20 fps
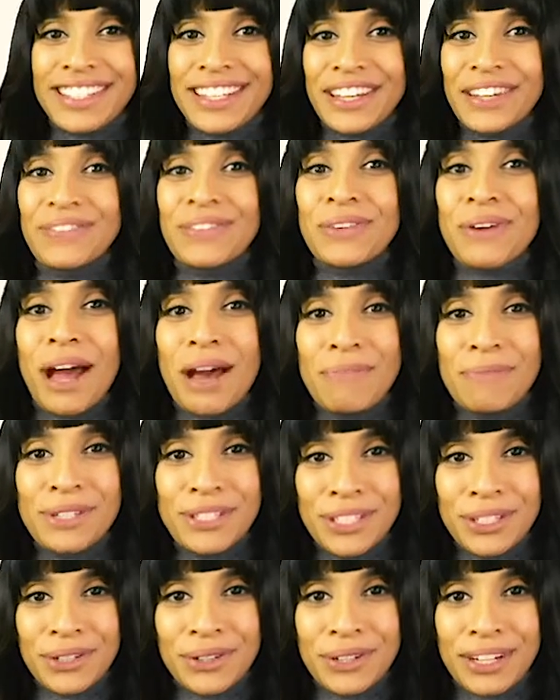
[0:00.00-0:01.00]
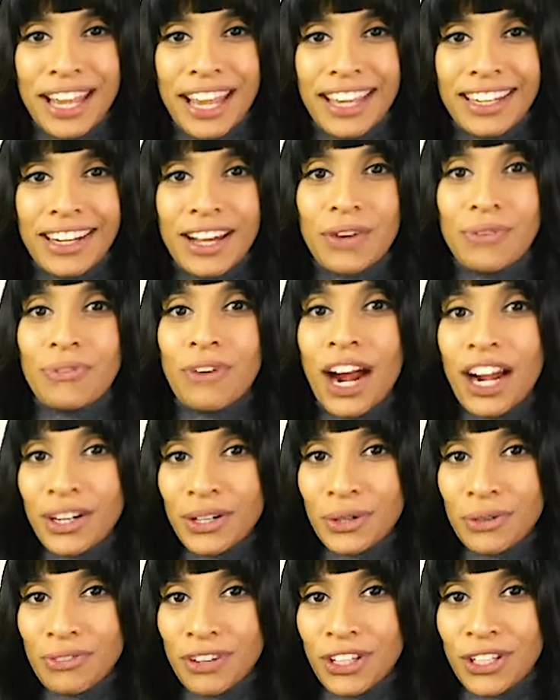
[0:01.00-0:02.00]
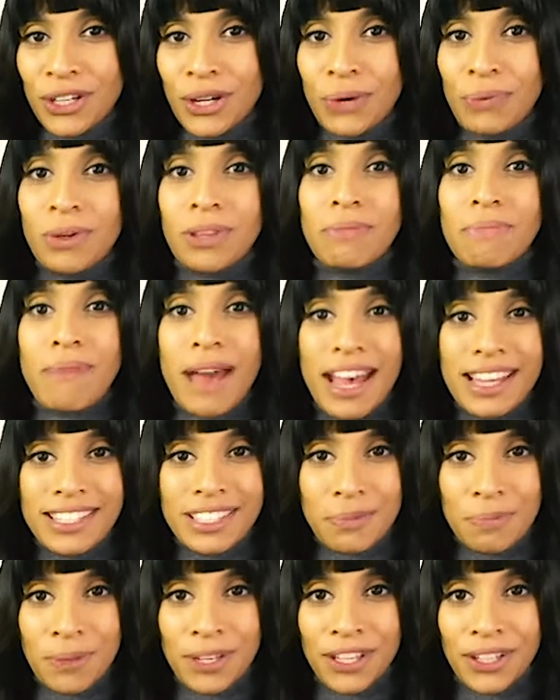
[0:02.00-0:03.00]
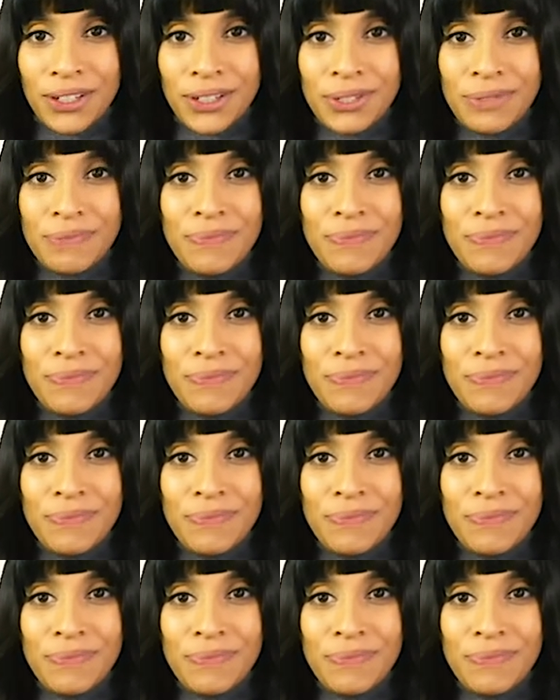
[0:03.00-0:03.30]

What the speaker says: If you happen to create a viral video with mass appeal,